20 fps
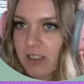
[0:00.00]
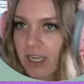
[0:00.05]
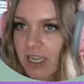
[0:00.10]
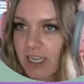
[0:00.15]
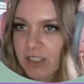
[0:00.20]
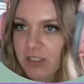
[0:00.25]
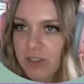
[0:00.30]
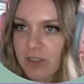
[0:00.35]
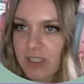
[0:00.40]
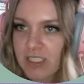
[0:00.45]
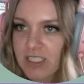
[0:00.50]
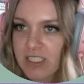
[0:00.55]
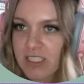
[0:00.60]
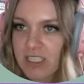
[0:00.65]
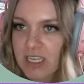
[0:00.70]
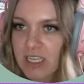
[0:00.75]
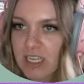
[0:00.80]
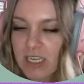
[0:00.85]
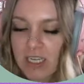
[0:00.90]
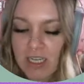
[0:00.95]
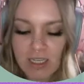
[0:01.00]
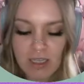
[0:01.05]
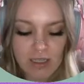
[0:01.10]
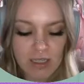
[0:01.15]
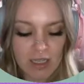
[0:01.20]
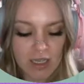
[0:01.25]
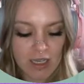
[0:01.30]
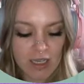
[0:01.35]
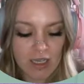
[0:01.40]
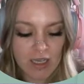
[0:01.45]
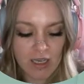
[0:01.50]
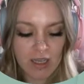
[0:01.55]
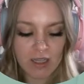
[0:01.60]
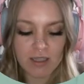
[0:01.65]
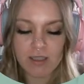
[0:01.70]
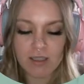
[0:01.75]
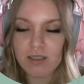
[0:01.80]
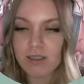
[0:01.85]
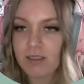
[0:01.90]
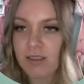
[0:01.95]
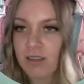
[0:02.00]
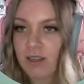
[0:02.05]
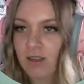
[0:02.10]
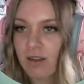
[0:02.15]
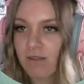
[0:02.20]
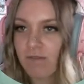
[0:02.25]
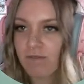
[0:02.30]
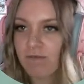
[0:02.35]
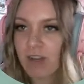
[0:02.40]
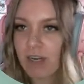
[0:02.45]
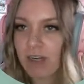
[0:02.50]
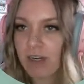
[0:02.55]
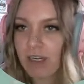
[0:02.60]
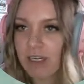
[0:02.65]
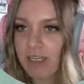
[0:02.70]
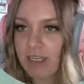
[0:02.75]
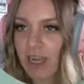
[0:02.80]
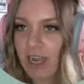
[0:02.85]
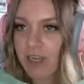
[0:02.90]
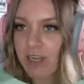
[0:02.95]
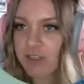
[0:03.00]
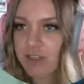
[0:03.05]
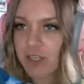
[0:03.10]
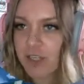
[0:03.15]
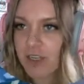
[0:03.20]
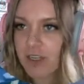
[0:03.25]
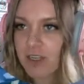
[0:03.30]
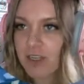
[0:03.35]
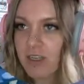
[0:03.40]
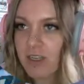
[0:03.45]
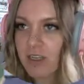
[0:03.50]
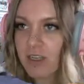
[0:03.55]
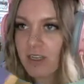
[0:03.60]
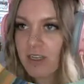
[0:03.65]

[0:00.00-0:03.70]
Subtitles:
As you can see, he is very dashing.